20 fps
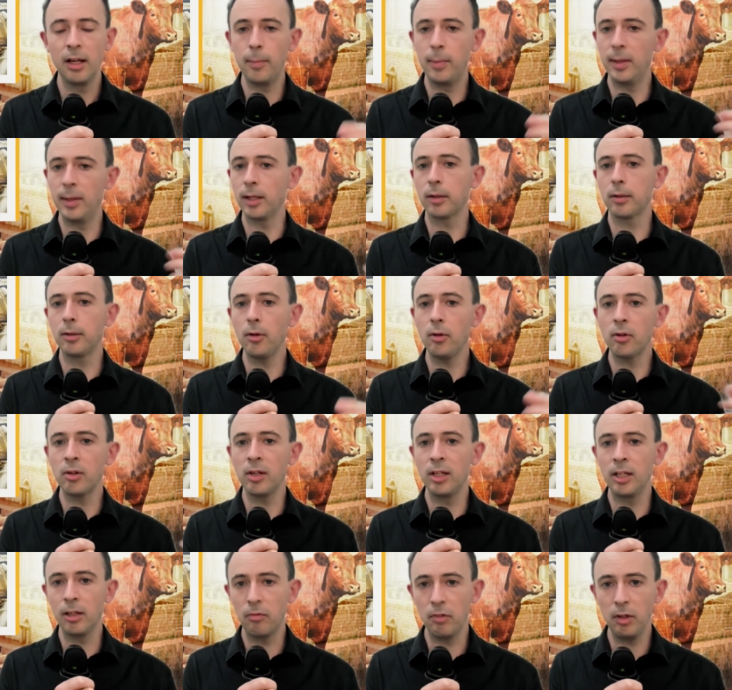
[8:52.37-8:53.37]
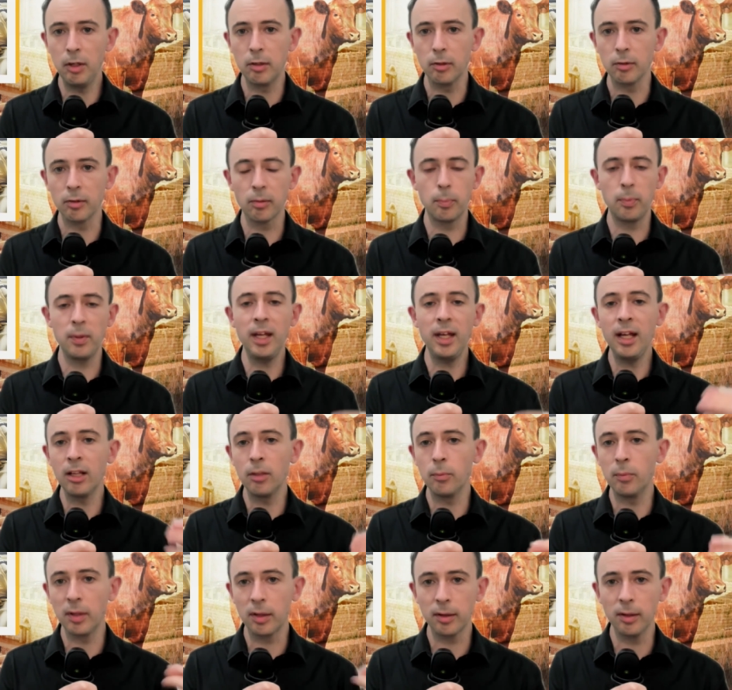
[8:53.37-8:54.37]
about certain individuals being
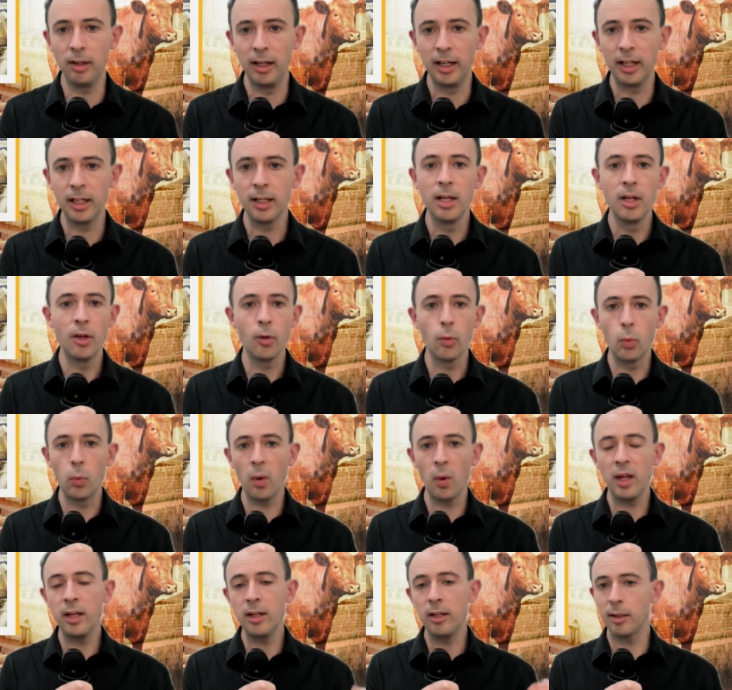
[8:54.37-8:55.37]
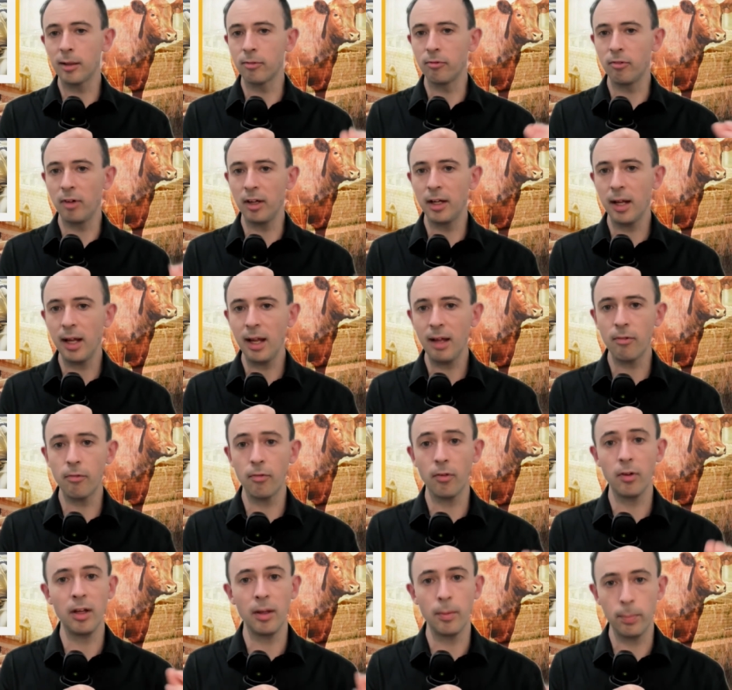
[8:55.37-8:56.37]
the Messiah when this red
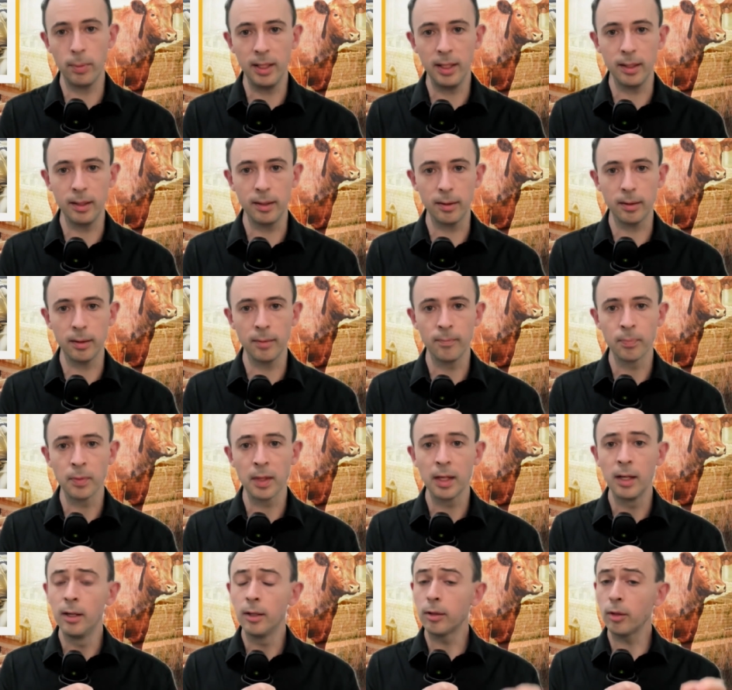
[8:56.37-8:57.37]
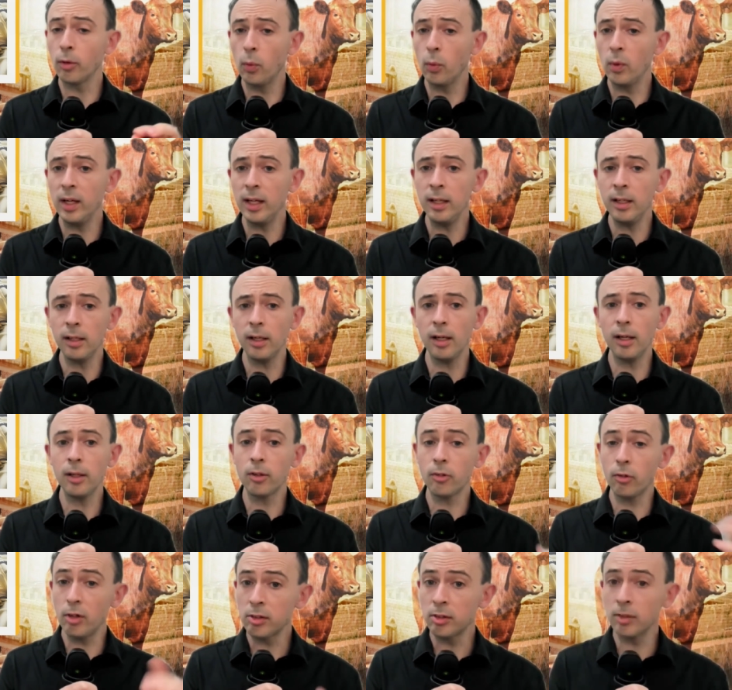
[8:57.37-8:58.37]
heifer appears. So we as
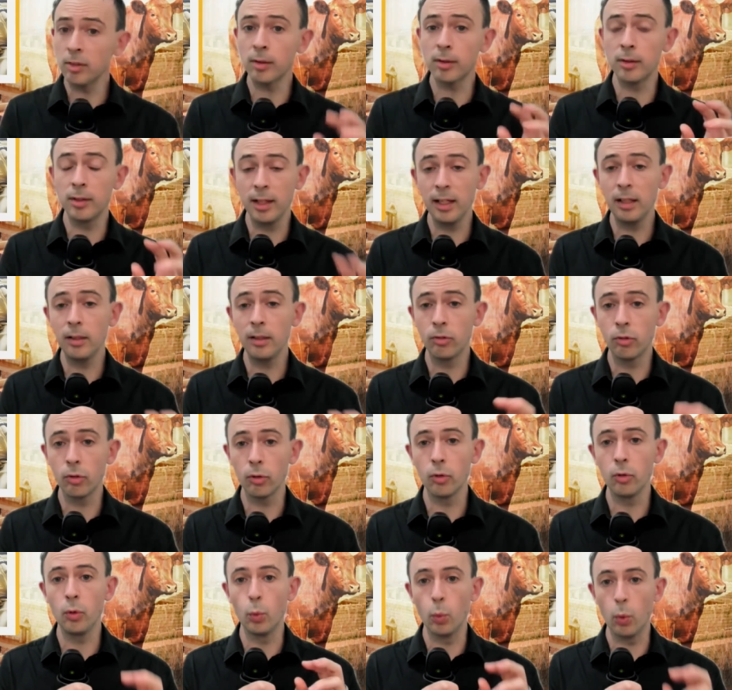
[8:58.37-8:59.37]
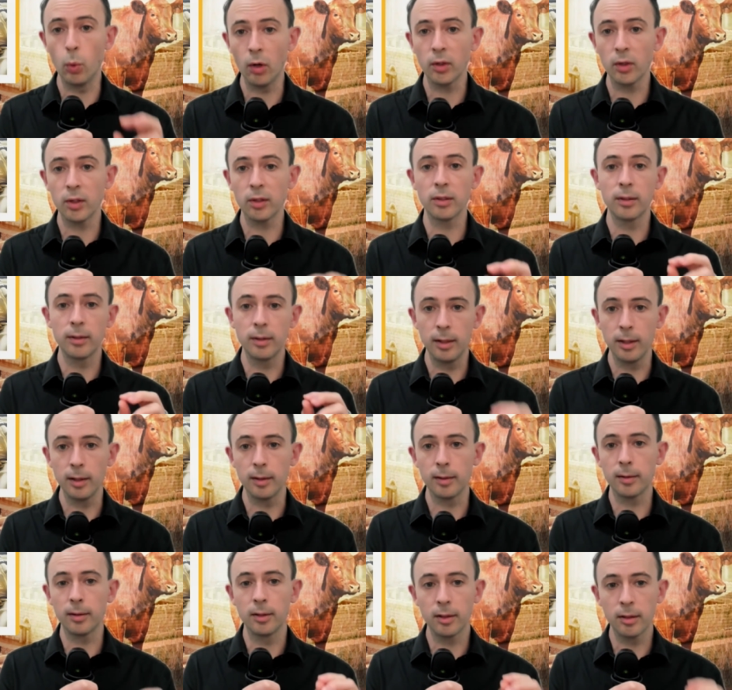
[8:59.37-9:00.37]
Christians need to watch
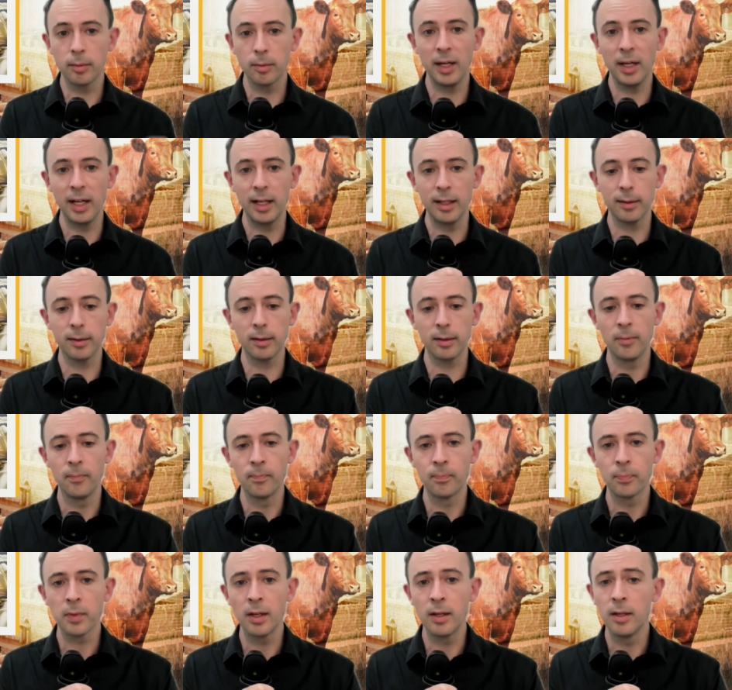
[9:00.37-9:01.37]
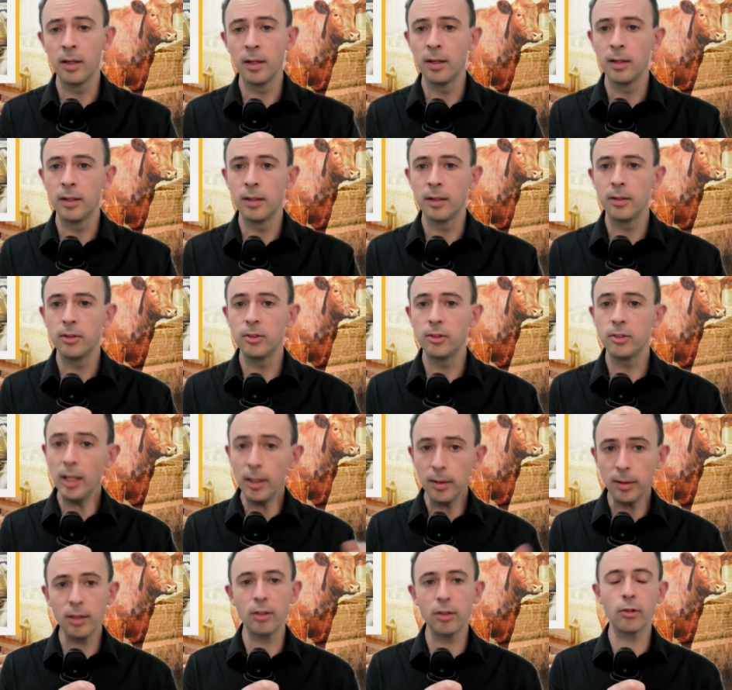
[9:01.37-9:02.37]
this space.
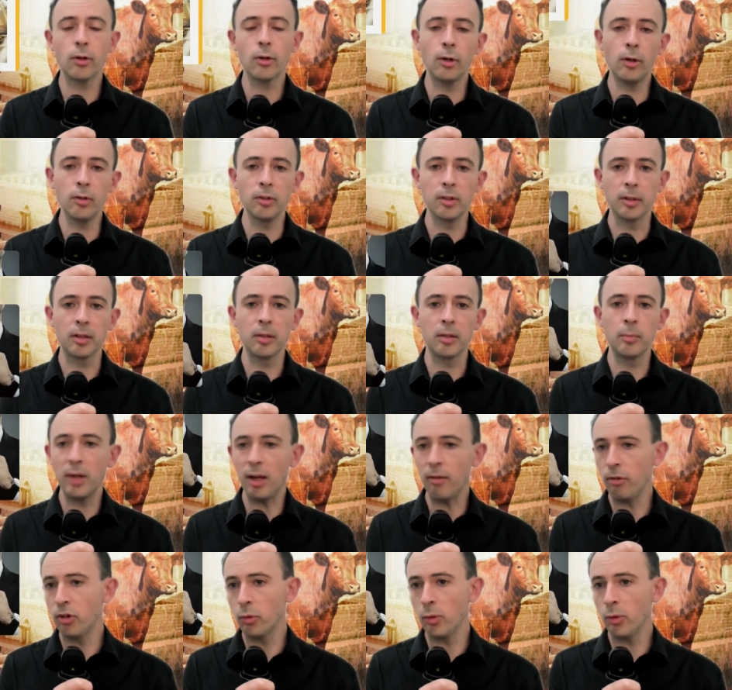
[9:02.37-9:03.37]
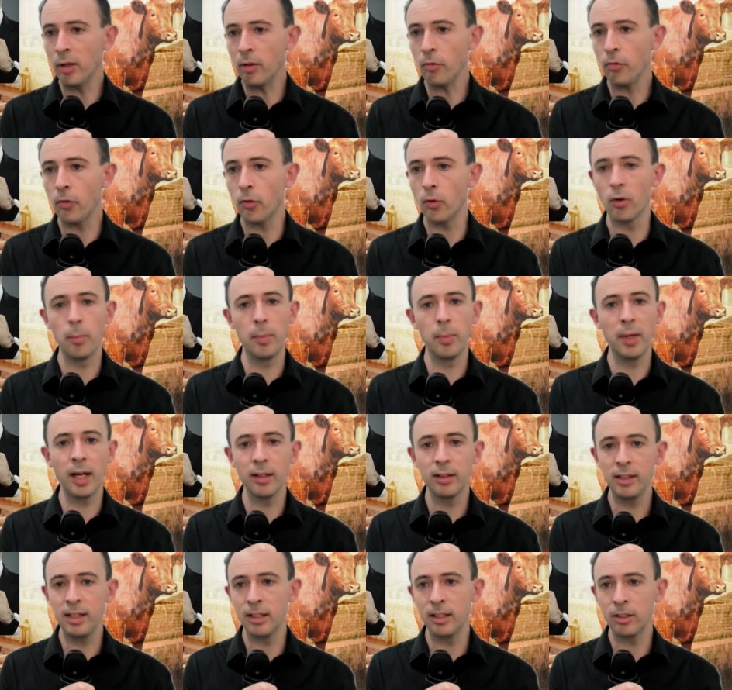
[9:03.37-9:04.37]
Jesus told us in Matthew 24
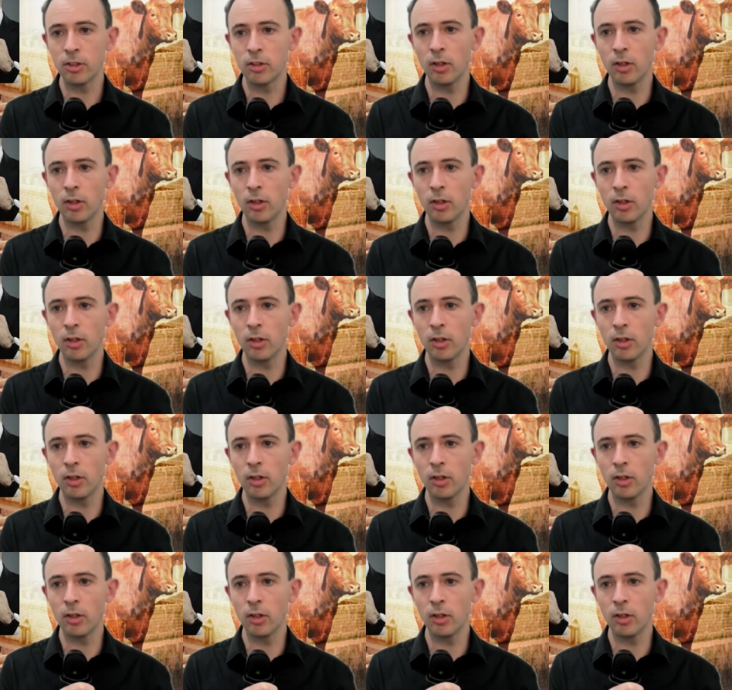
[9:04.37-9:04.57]
about the end